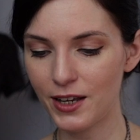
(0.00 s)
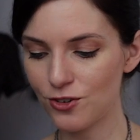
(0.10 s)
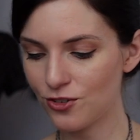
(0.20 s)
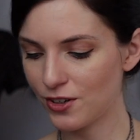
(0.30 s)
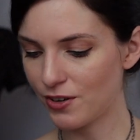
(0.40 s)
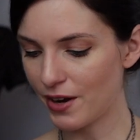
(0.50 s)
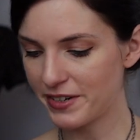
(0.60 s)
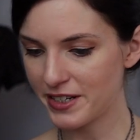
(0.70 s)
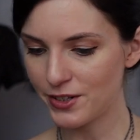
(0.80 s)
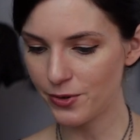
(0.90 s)
I usually
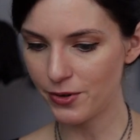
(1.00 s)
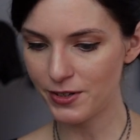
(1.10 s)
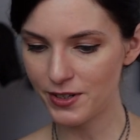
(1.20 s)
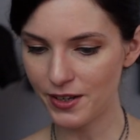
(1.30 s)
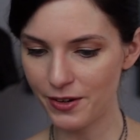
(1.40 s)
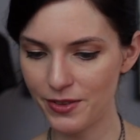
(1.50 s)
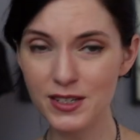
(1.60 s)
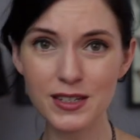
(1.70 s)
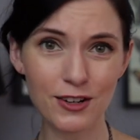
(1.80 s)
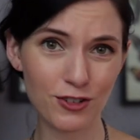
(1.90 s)
gravitate towards. So this
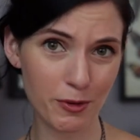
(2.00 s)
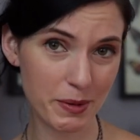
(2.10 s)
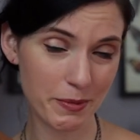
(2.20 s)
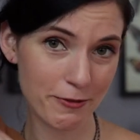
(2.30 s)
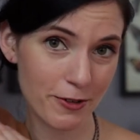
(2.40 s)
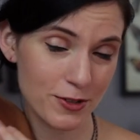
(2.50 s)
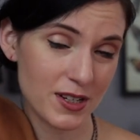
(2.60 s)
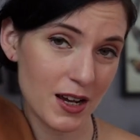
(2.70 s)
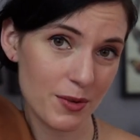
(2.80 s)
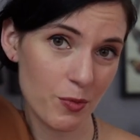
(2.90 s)
is actually gonna be my first
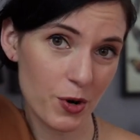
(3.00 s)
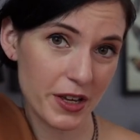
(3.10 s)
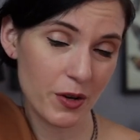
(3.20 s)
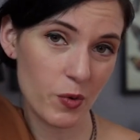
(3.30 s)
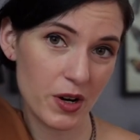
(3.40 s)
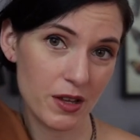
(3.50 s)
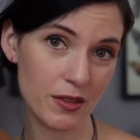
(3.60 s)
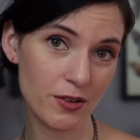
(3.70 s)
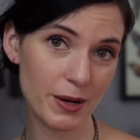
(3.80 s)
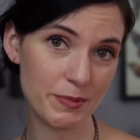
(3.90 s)
time working
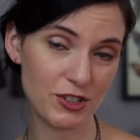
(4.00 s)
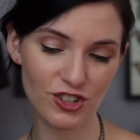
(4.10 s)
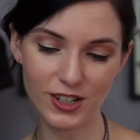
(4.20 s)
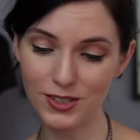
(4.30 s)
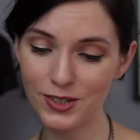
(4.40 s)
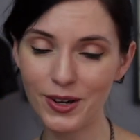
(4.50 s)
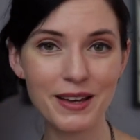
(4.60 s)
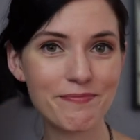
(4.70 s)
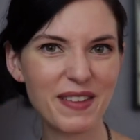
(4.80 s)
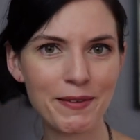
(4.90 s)
with crepe de chine. So
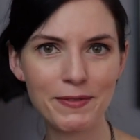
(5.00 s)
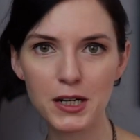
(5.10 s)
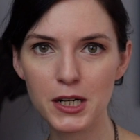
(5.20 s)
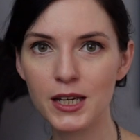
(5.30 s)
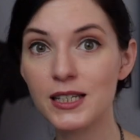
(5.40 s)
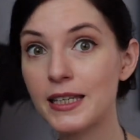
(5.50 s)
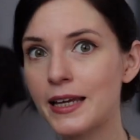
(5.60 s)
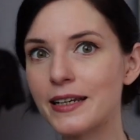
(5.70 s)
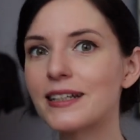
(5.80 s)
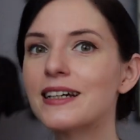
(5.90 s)
I'm very
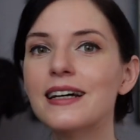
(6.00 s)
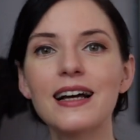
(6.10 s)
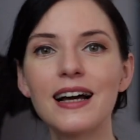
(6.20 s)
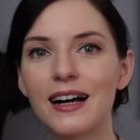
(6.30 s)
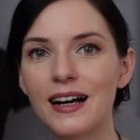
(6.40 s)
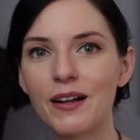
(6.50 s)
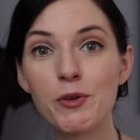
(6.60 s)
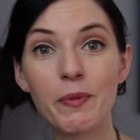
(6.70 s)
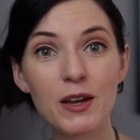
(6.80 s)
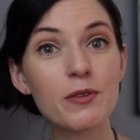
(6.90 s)
excited.
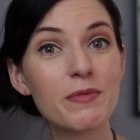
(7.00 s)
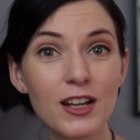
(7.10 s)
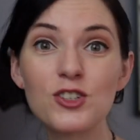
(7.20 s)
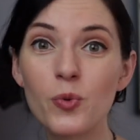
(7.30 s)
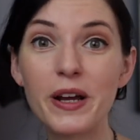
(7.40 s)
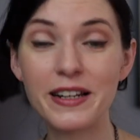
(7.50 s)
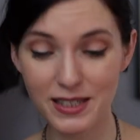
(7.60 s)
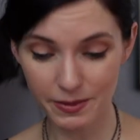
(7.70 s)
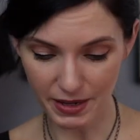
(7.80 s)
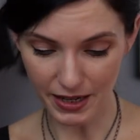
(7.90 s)
You might get to
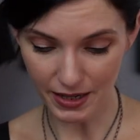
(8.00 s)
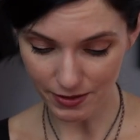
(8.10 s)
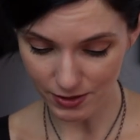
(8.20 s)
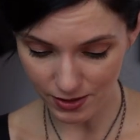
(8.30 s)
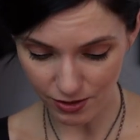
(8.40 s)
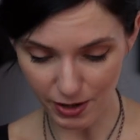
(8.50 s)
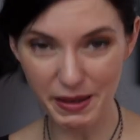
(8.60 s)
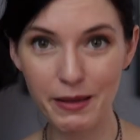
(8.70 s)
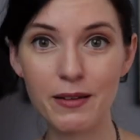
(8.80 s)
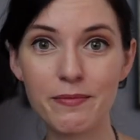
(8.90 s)
witness me
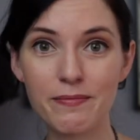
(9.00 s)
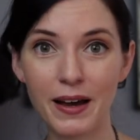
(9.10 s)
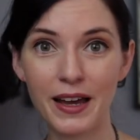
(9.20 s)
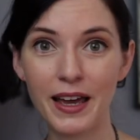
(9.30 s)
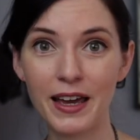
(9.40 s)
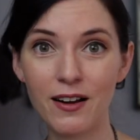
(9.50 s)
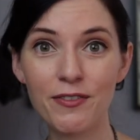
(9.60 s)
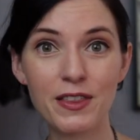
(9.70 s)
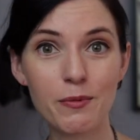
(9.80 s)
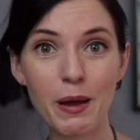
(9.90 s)
screaming my head
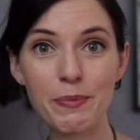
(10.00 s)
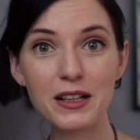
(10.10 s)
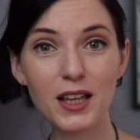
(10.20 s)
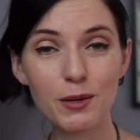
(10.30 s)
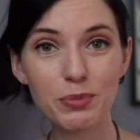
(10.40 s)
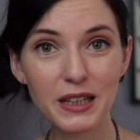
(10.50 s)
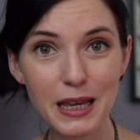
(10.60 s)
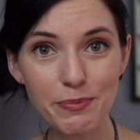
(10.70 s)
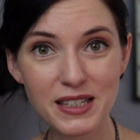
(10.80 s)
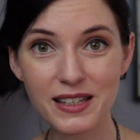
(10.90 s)
off, and there might be a lot of
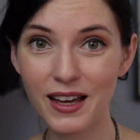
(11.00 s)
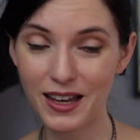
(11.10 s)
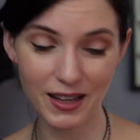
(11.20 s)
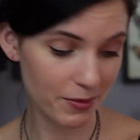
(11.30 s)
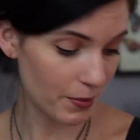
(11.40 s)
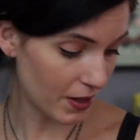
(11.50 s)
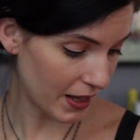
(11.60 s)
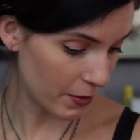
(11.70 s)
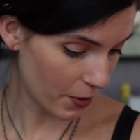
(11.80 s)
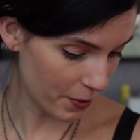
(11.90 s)
bleeps while
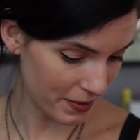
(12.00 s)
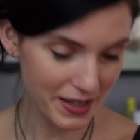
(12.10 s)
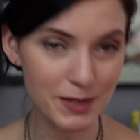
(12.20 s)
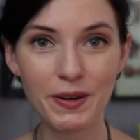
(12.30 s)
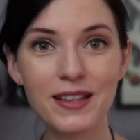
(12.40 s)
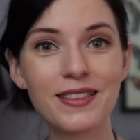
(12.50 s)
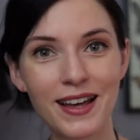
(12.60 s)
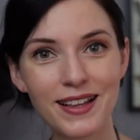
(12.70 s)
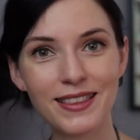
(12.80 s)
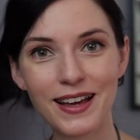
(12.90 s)
I work with this, but
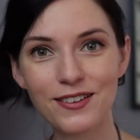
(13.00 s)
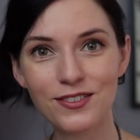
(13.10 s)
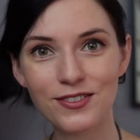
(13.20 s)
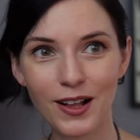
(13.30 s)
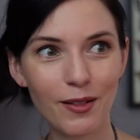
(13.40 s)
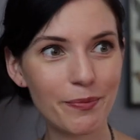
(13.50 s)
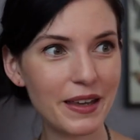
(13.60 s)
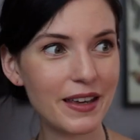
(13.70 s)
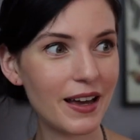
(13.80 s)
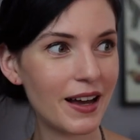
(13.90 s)
that shall
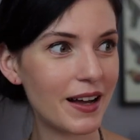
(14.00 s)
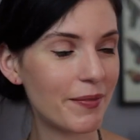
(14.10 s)
be